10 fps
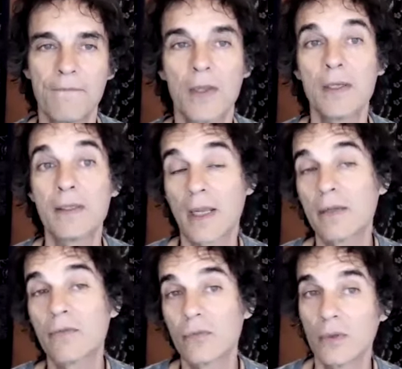And it
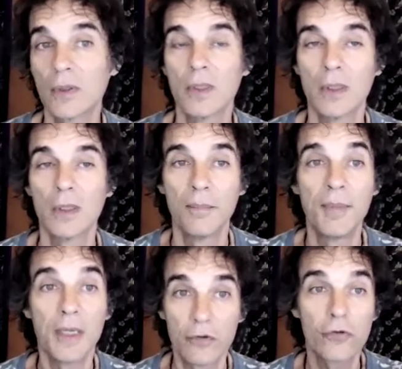takes
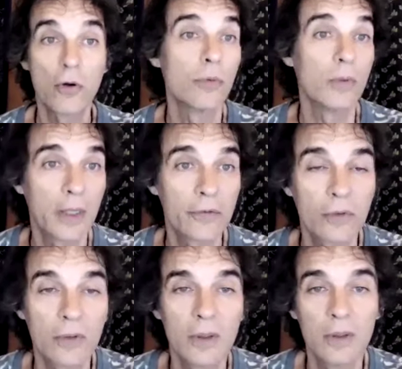being shown.
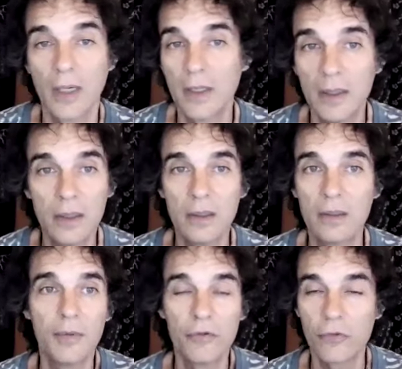Actually, I needed
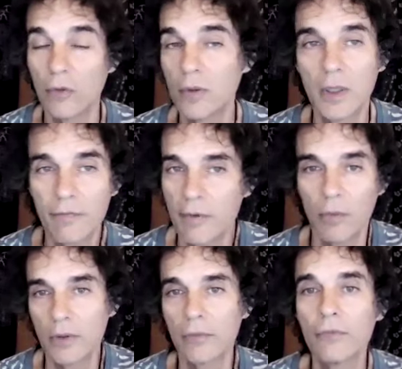to be shown, and
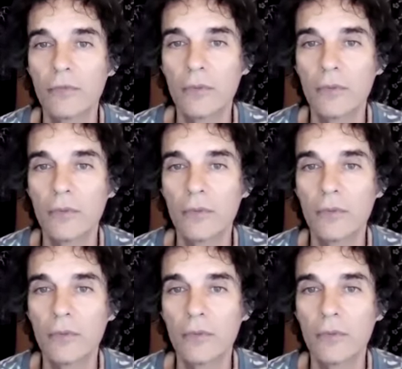everyone does,